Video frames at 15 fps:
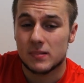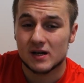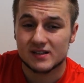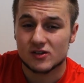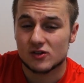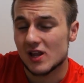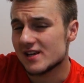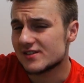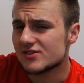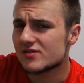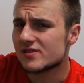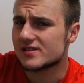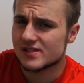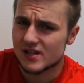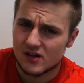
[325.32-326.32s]
but
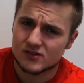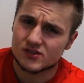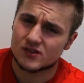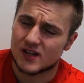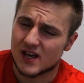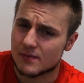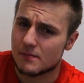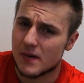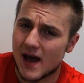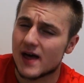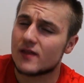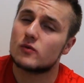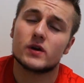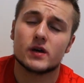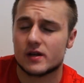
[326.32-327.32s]
cholesterol is also not bad
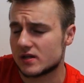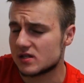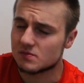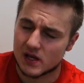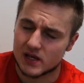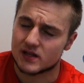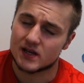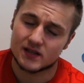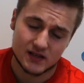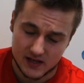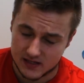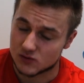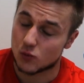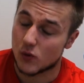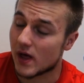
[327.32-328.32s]
we're gonna explain that
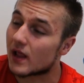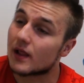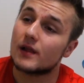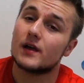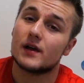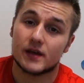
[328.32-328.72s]
as well